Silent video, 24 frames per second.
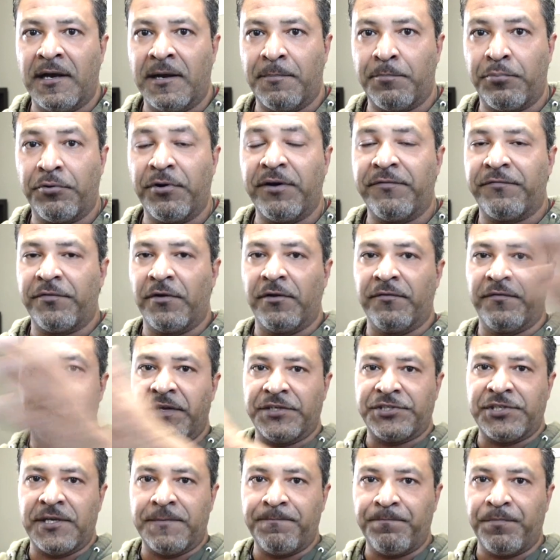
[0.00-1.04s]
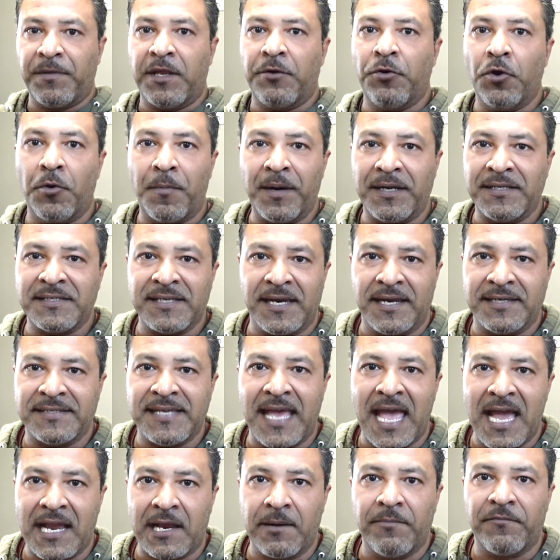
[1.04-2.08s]
peripheral vision. Nobody's going to
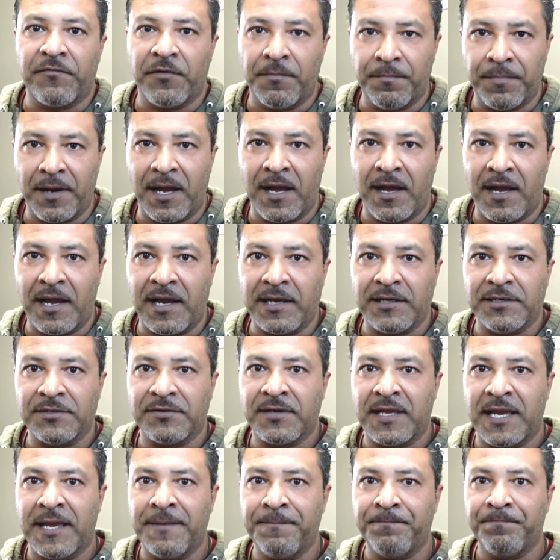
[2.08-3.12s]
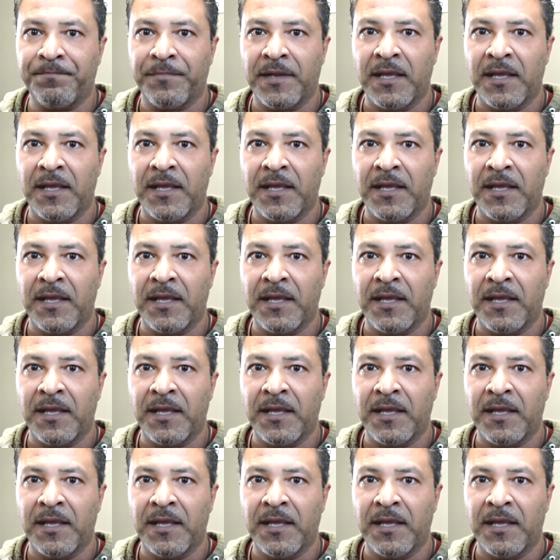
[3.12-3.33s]
attack him from behind, okay?